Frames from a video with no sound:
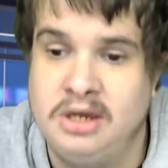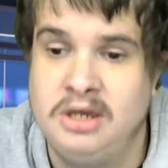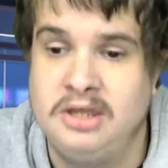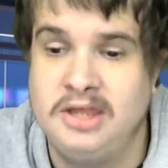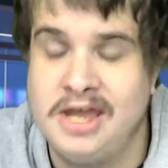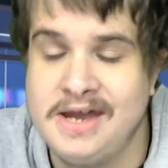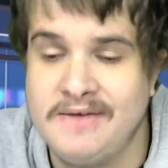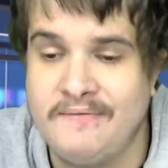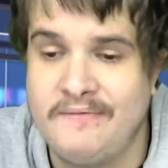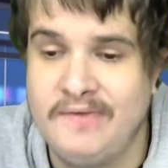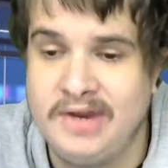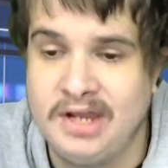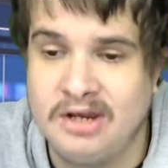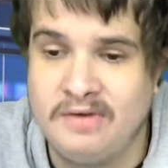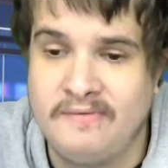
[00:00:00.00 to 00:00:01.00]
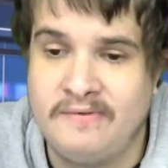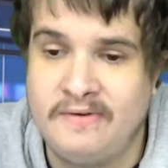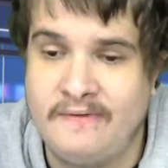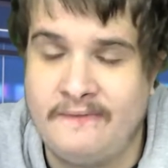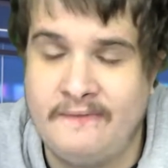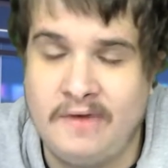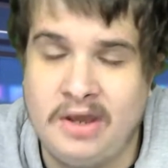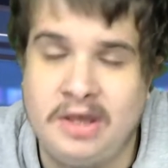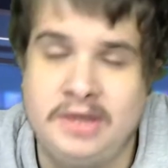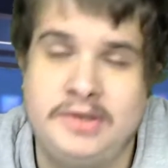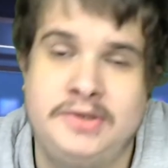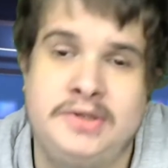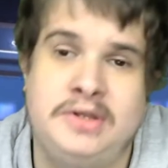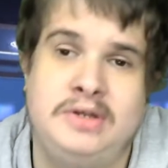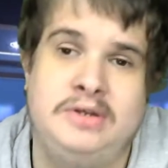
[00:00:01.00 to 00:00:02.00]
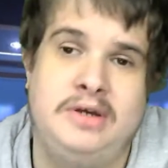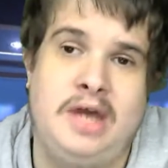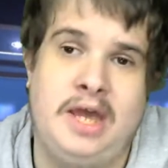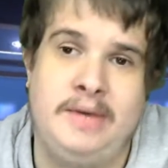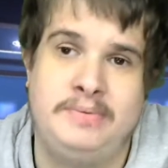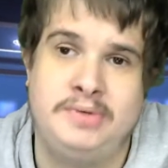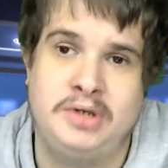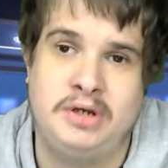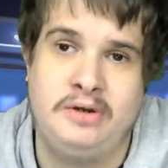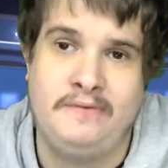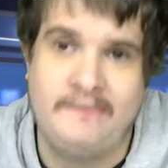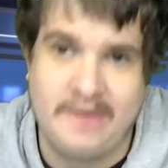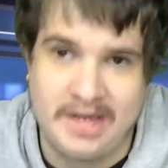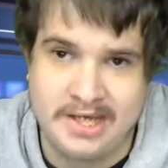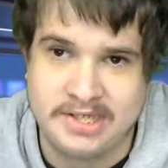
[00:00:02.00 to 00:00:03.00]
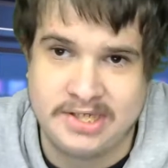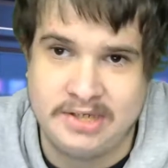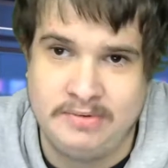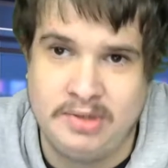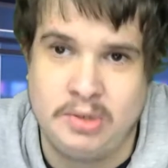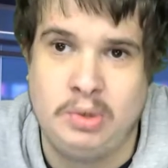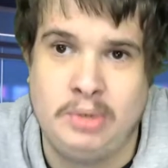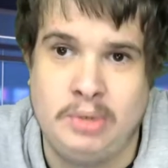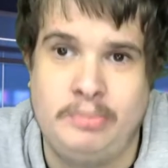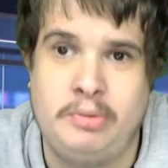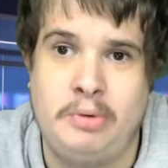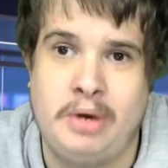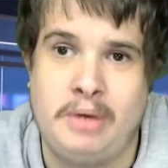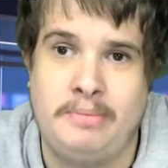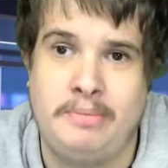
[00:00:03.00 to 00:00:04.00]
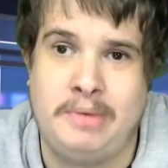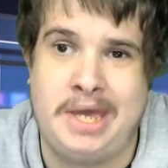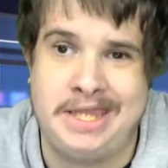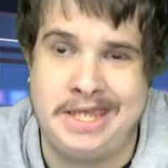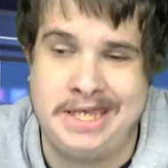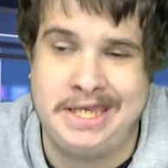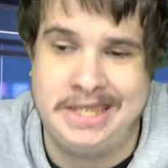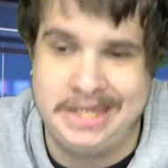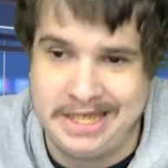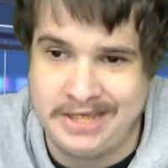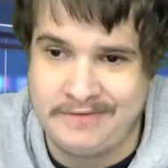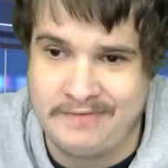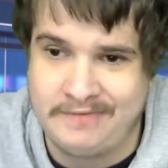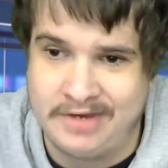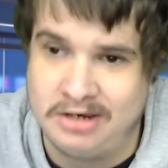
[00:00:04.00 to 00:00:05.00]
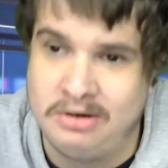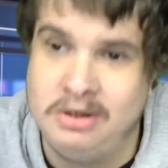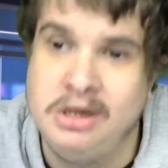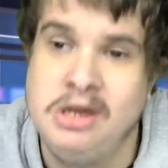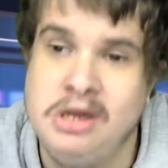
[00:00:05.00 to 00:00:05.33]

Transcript: That video for the first episode for that series will pop up at the end of this video.